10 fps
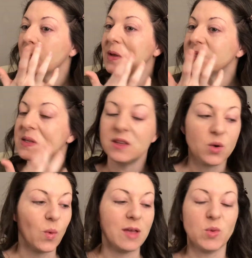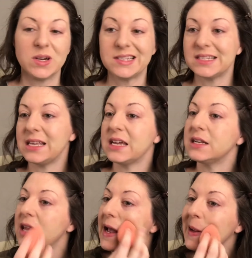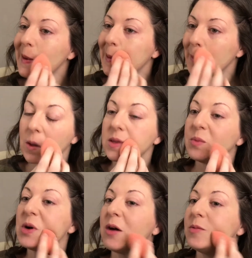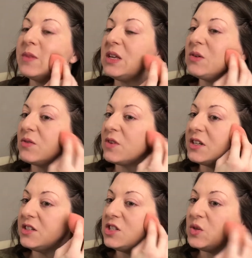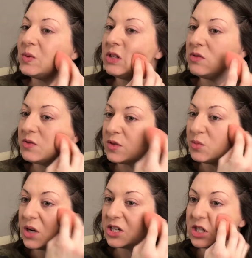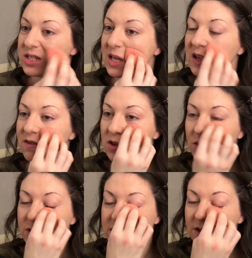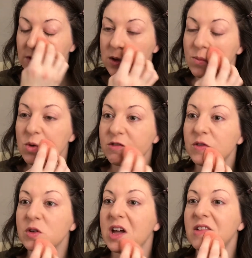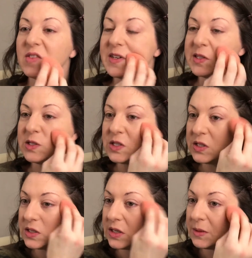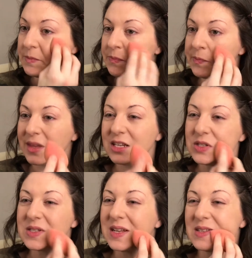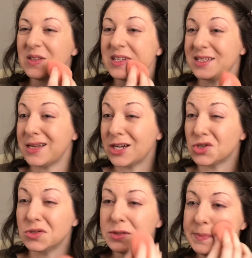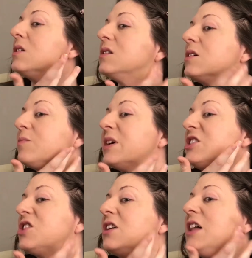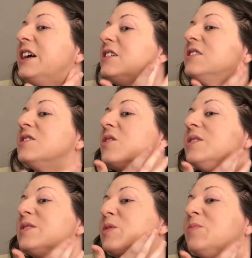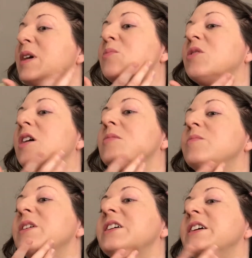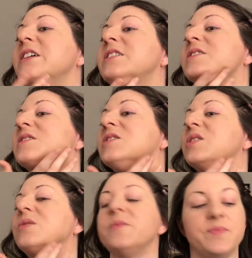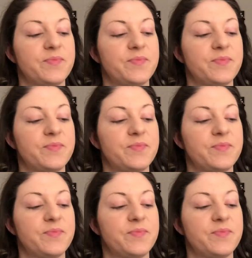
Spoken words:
makes it look way more skin-like. The problem that you can run into when you use a brush is that even though it's giving you more full coverage, it just doesn't look as natural. My jawline has always been my problem area, so